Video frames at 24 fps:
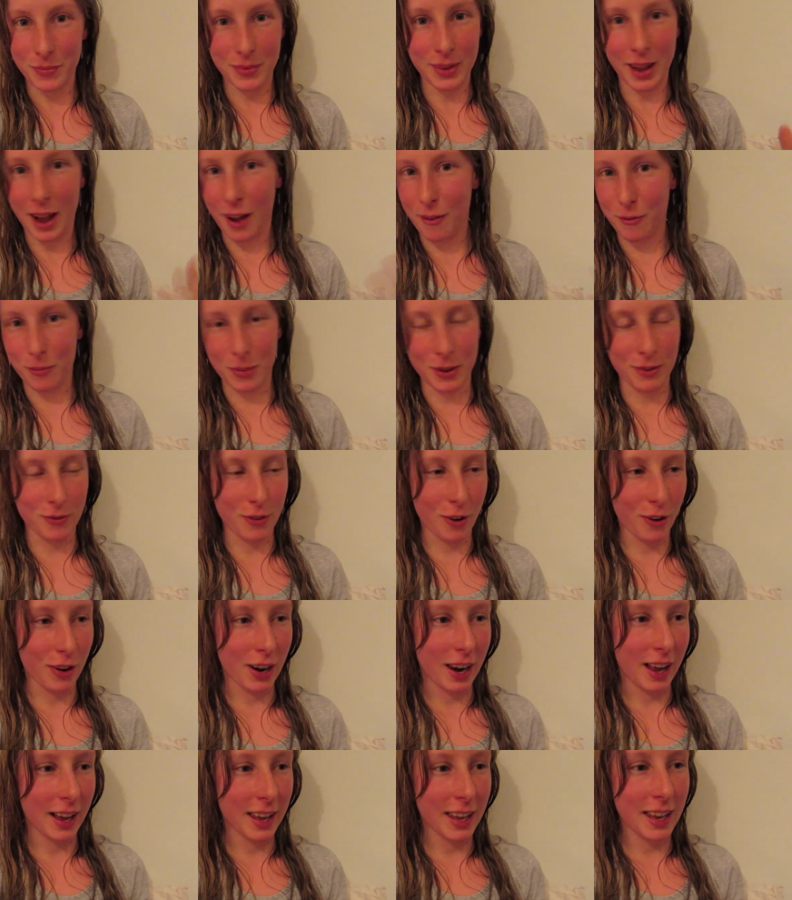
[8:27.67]
I've been
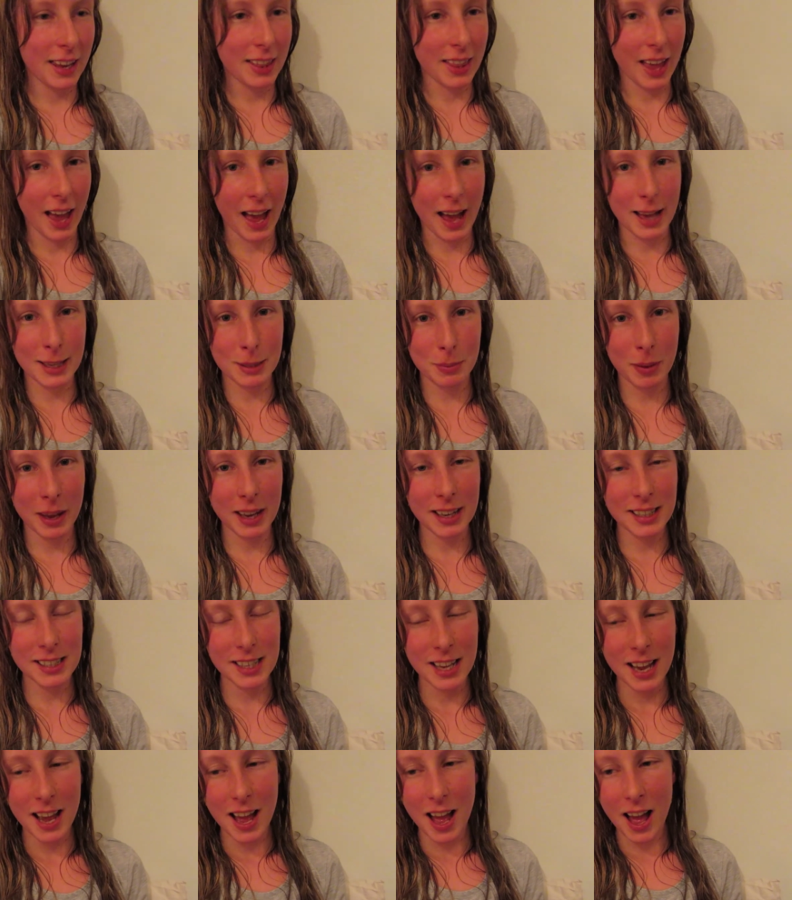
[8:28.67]
very lucky in that
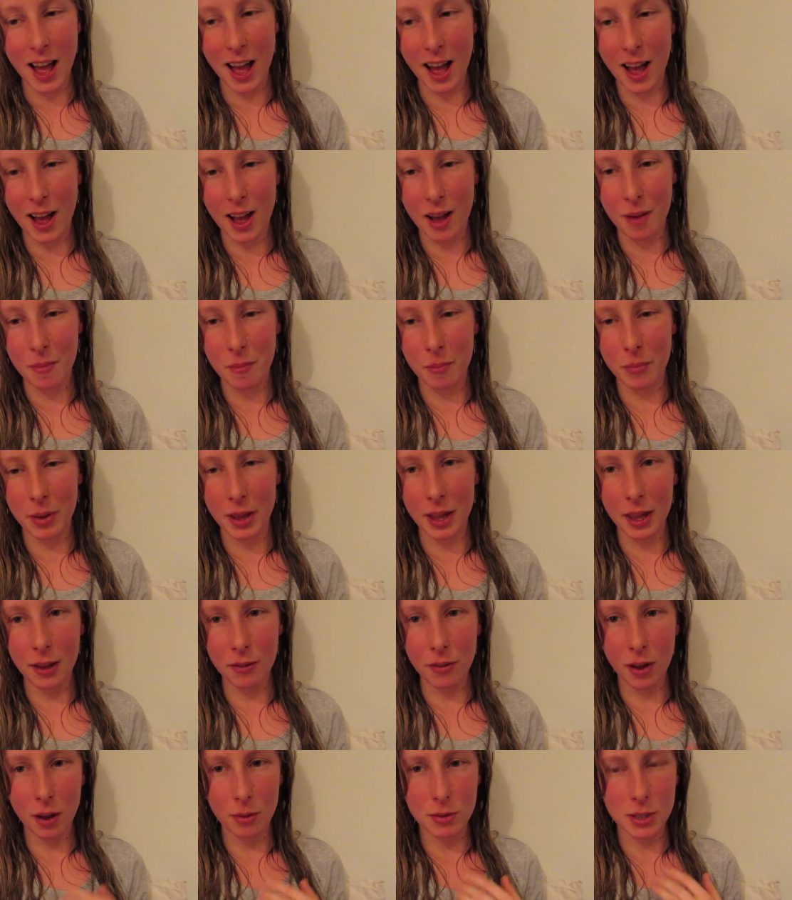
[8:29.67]
aspect. Um, but
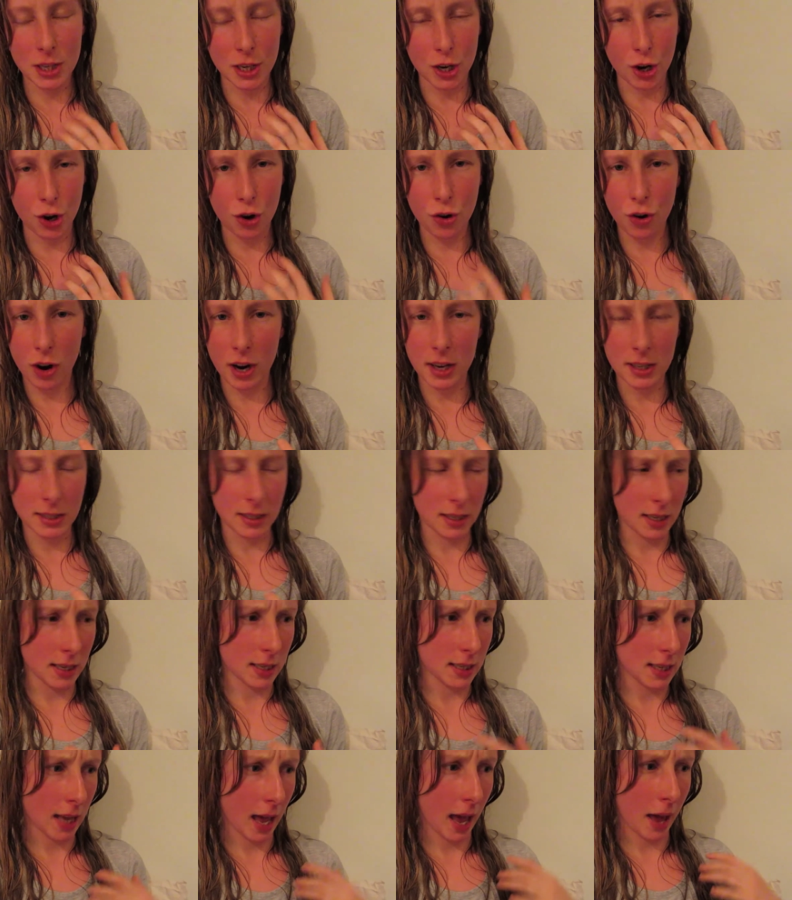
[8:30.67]
if I was in a
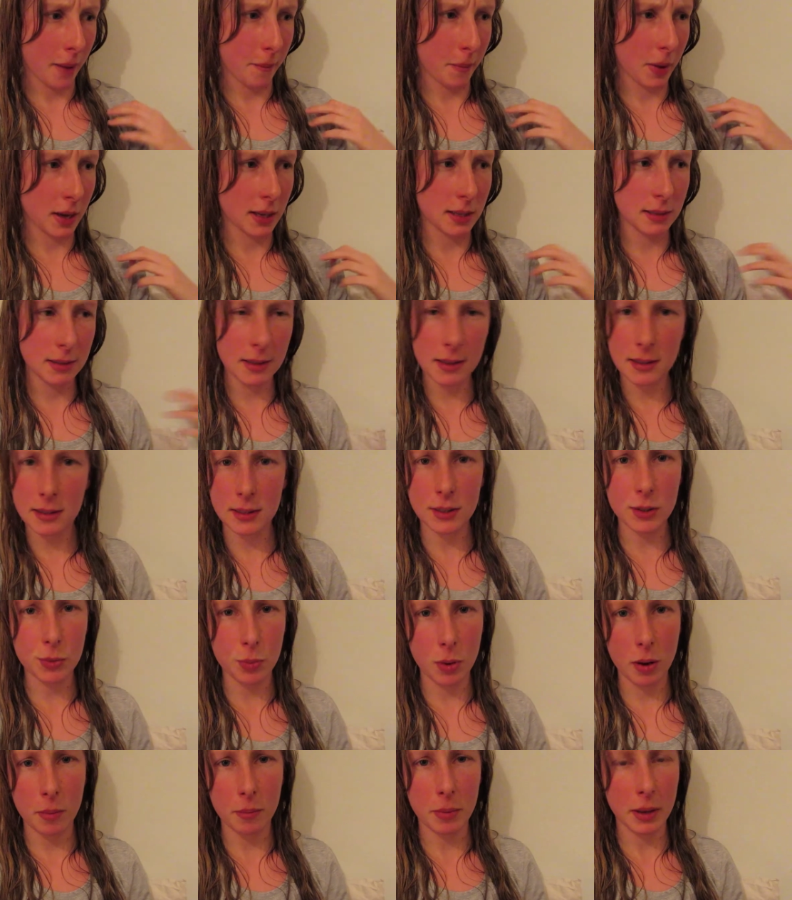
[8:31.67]
crisis and my
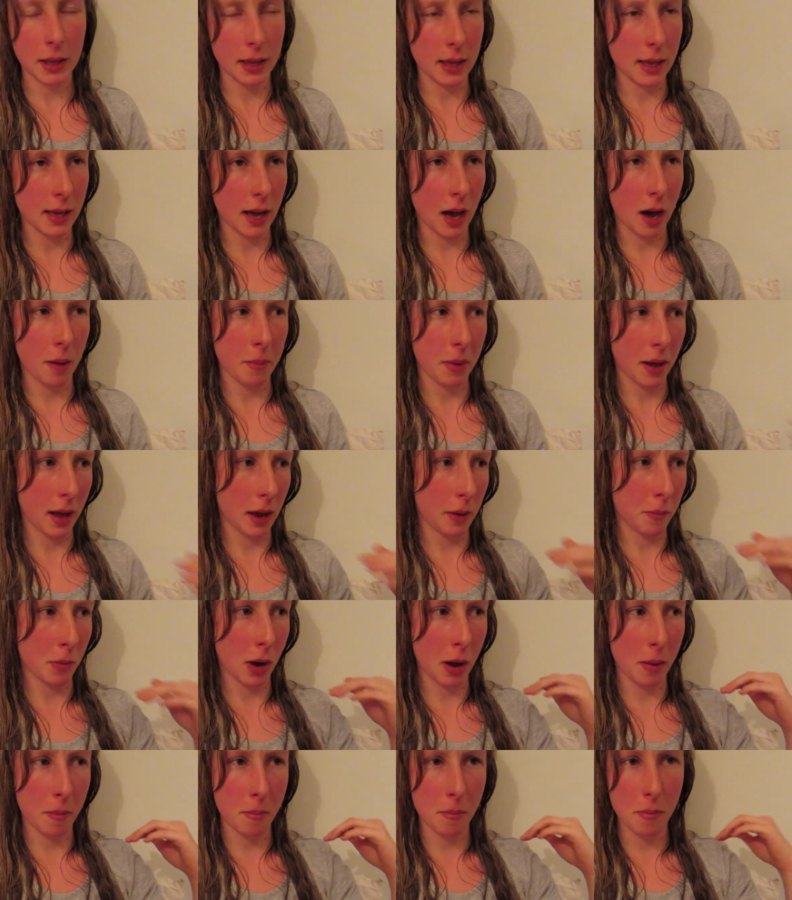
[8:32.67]
sisters weren't picking up and
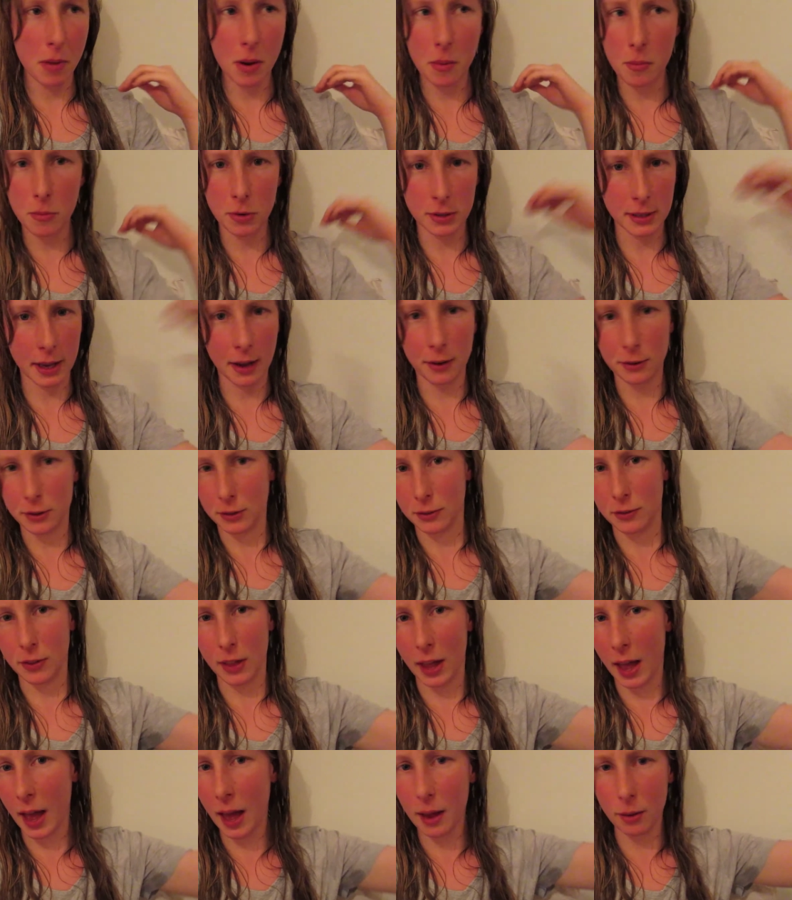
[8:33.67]
my mum was out of
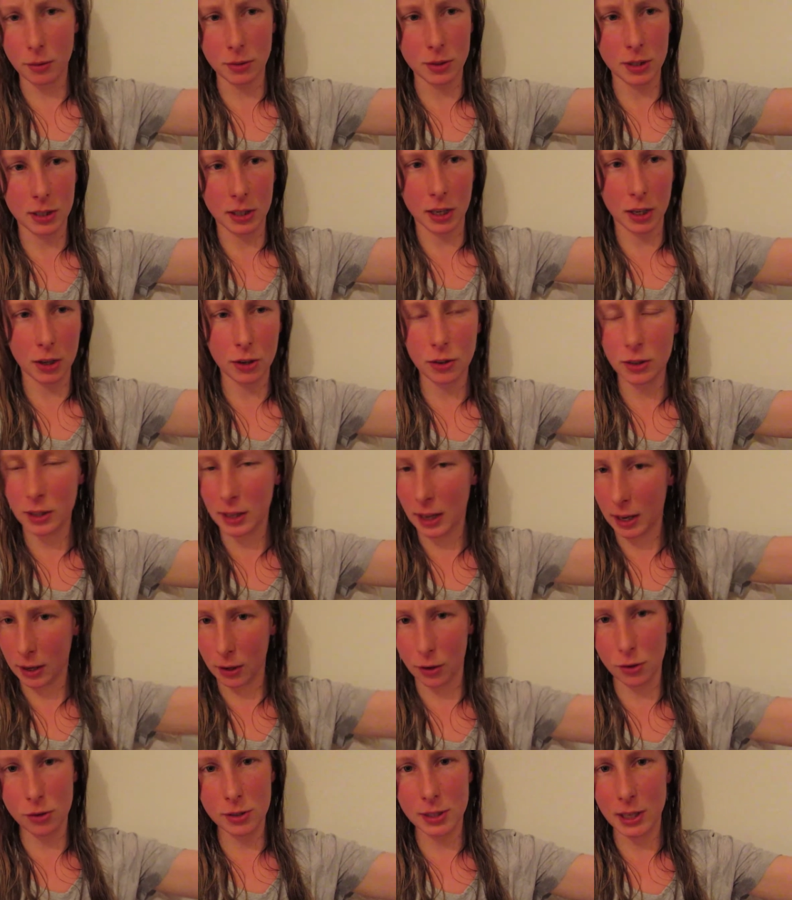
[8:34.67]
the house and I couldn't get
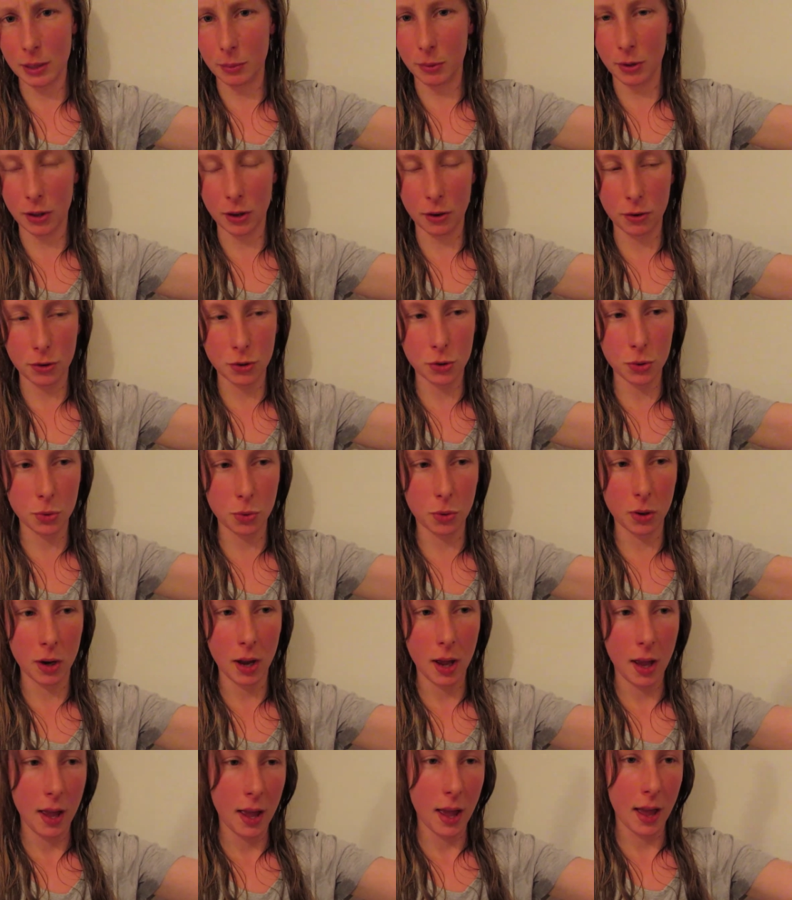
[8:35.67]
in contact with her at all
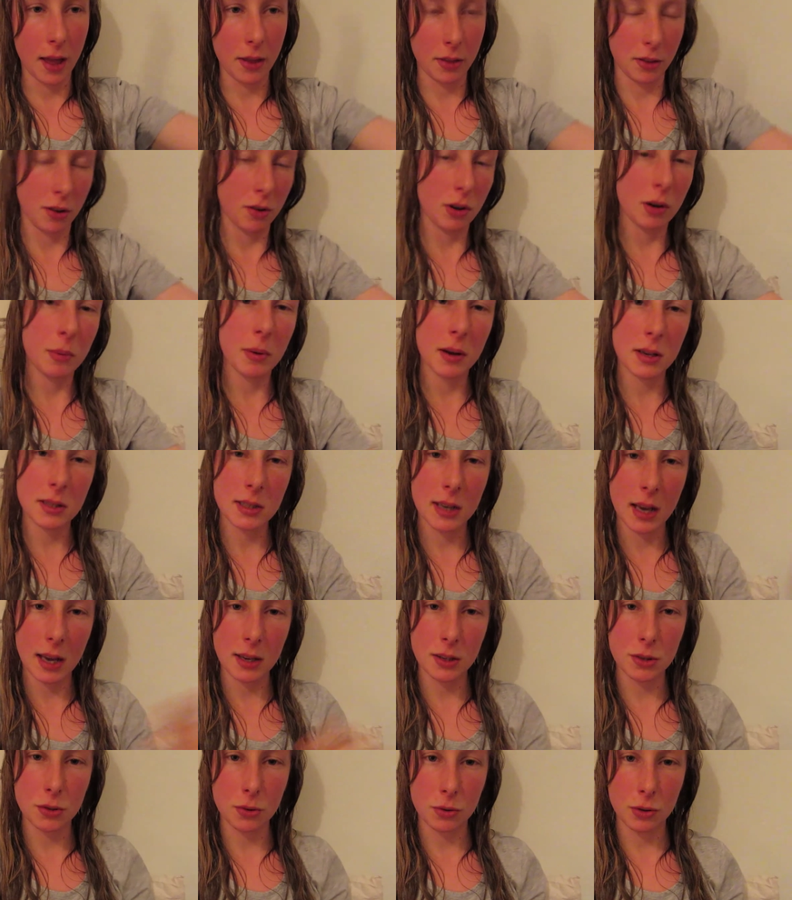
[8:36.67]
and the only person I
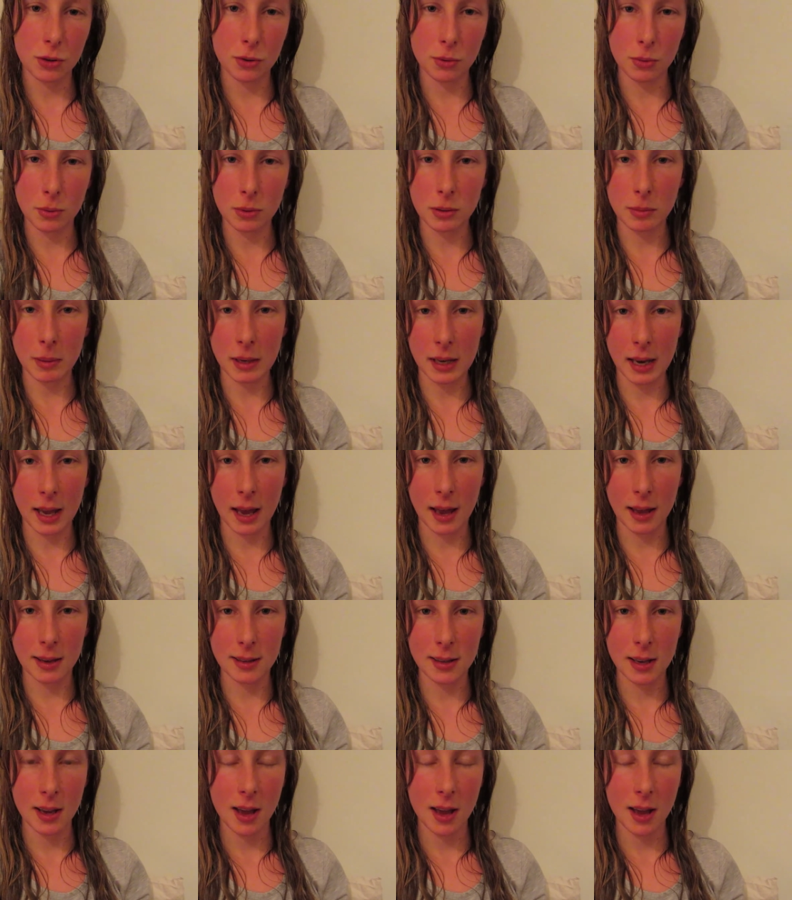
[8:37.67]
had to talk to was my dad,